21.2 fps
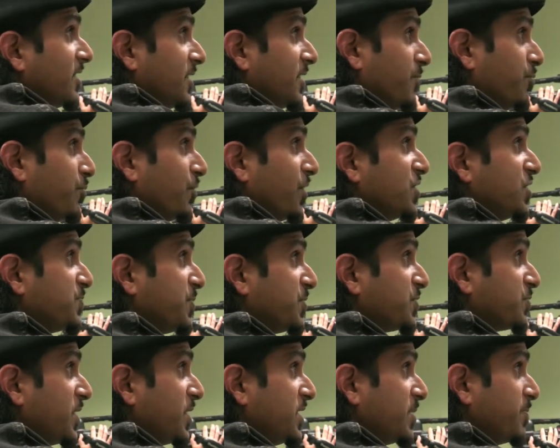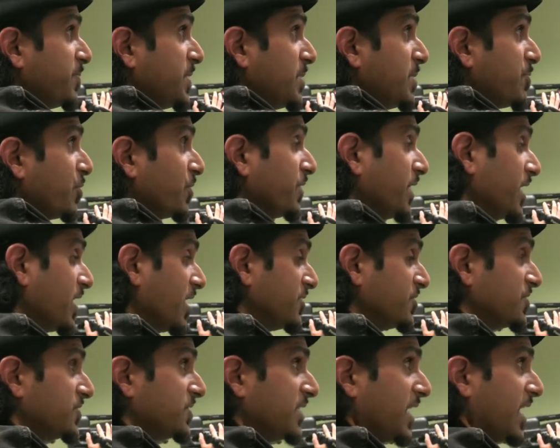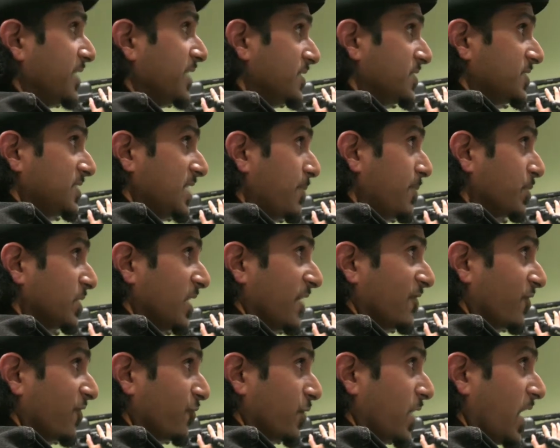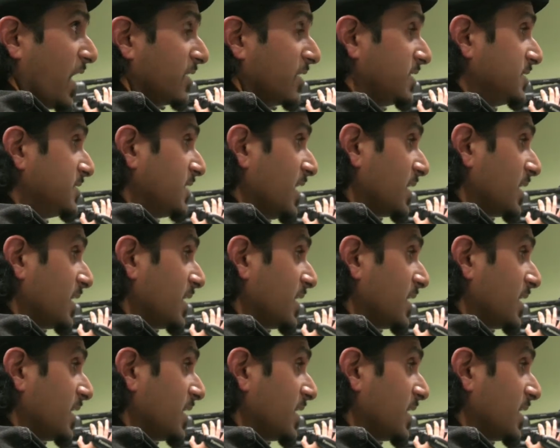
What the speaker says: The bridge between the people that understand this deeper level of reality,